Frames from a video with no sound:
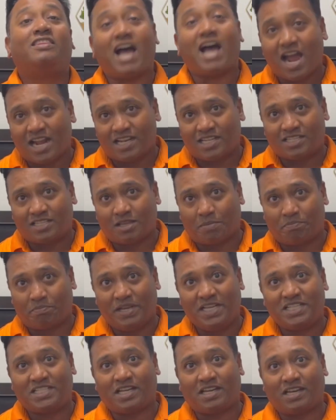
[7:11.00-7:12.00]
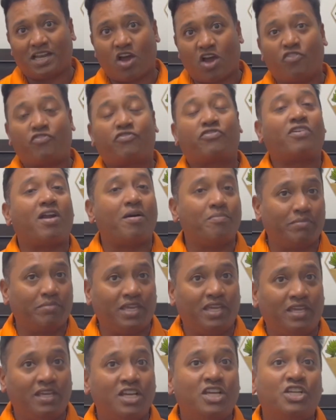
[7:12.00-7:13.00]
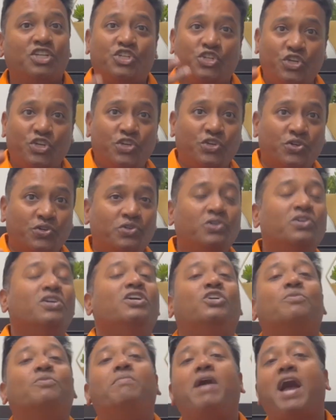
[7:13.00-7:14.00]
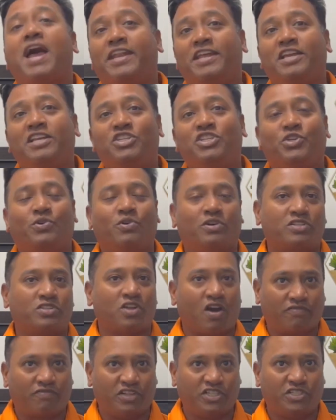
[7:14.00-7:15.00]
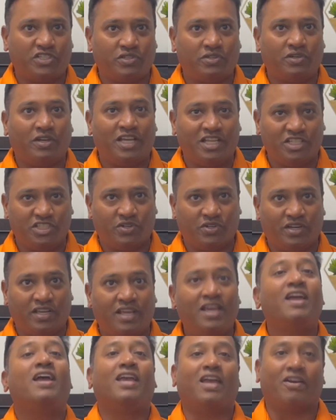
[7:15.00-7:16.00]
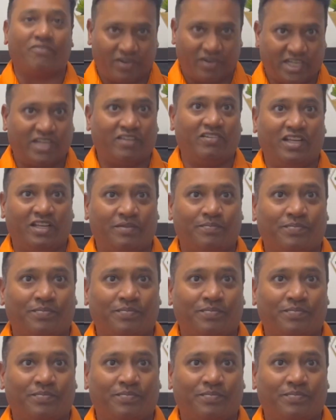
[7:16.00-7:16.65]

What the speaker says: that's the peace and love from me to you to manage your soft tissue injury effectively.